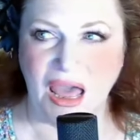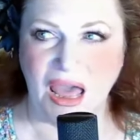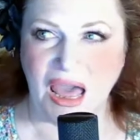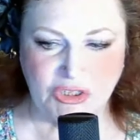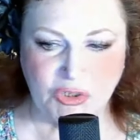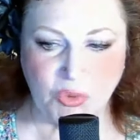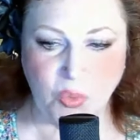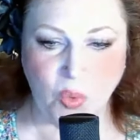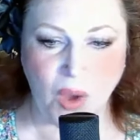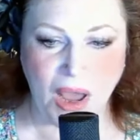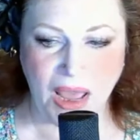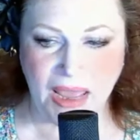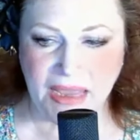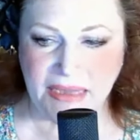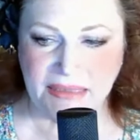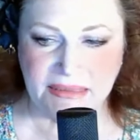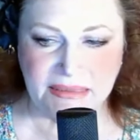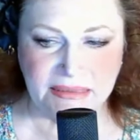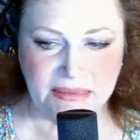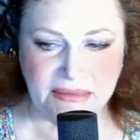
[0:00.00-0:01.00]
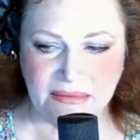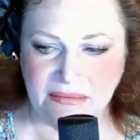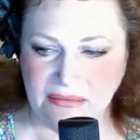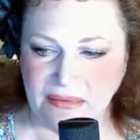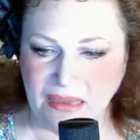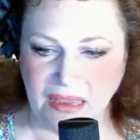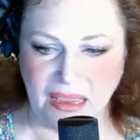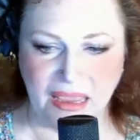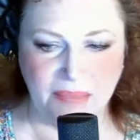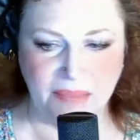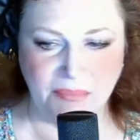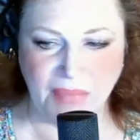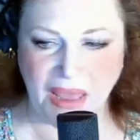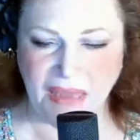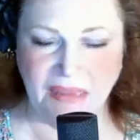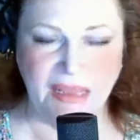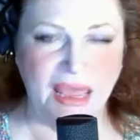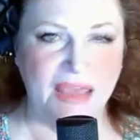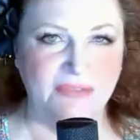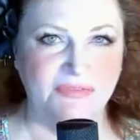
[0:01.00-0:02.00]
Twice in my
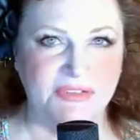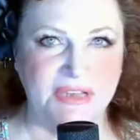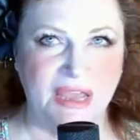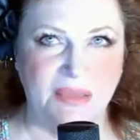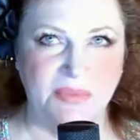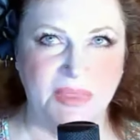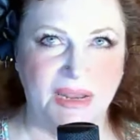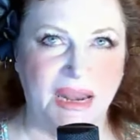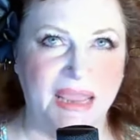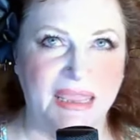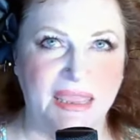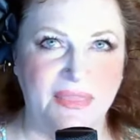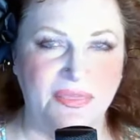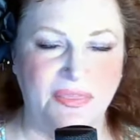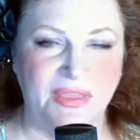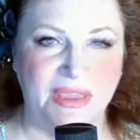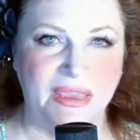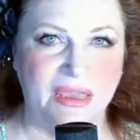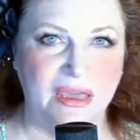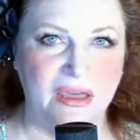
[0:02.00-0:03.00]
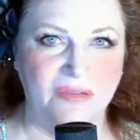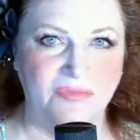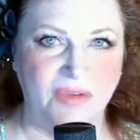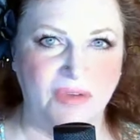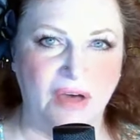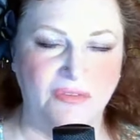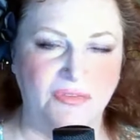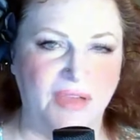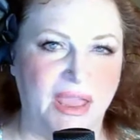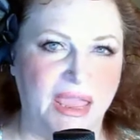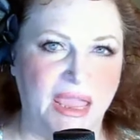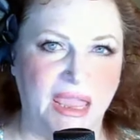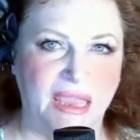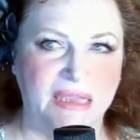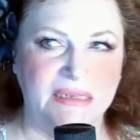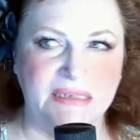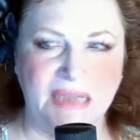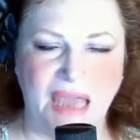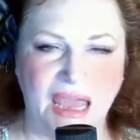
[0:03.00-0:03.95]
lifetime that I can think of offhand,